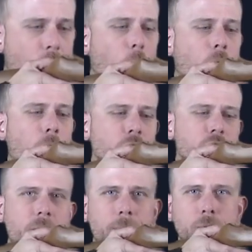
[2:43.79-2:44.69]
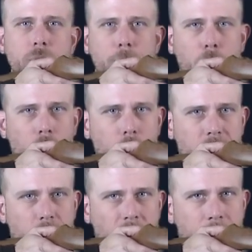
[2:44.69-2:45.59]
We're also able to pull
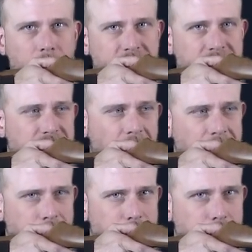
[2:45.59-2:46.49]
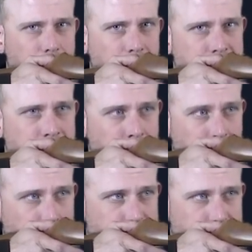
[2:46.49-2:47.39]
the rifle in tighter to us,
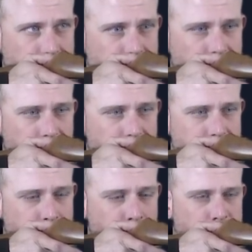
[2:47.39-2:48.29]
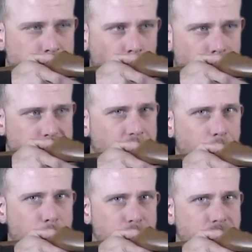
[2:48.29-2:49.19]
which is going to give us a much more
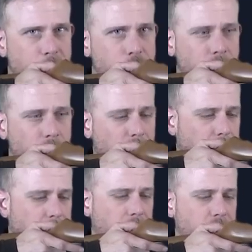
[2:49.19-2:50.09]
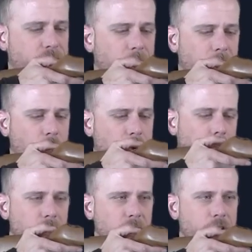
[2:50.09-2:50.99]
stable position. Now, it's very
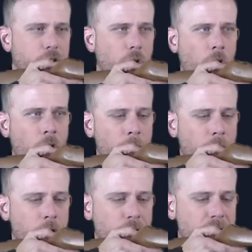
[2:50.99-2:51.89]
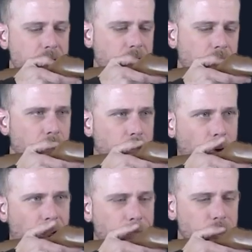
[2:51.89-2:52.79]
critical to get your arm underneath the
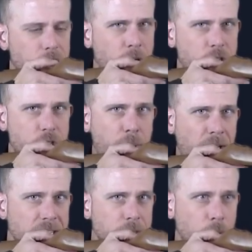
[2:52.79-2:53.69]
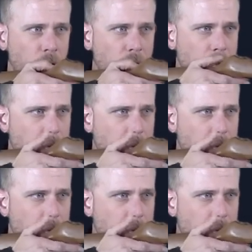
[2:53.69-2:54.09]
rifle as much as possible,